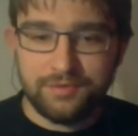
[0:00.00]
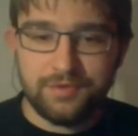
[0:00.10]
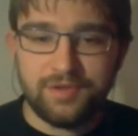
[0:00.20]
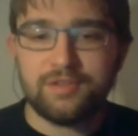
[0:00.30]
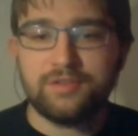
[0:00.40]

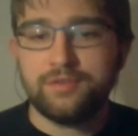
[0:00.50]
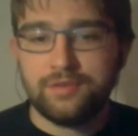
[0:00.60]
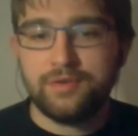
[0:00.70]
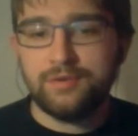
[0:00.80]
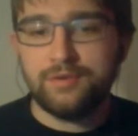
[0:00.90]

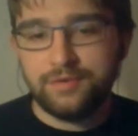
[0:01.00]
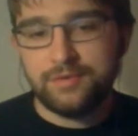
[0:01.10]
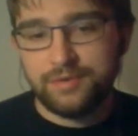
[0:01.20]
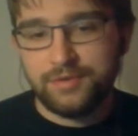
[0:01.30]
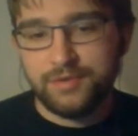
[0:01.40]
next
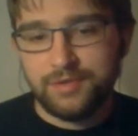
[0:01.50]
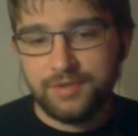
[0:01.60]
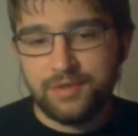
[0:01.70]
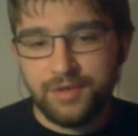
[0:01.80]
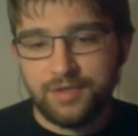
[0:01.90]

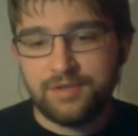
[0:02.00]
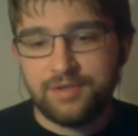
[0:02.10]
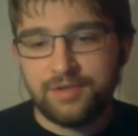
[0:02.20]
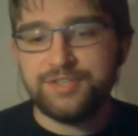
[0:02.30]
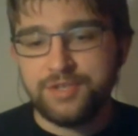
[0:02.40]

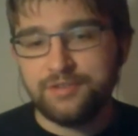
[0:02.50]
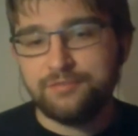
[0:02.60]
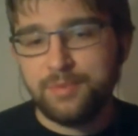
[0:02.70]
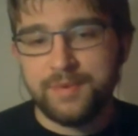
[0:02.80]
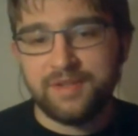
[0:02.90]
iteration
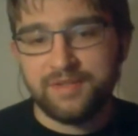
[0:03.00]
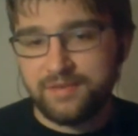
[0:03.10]
of Puppet.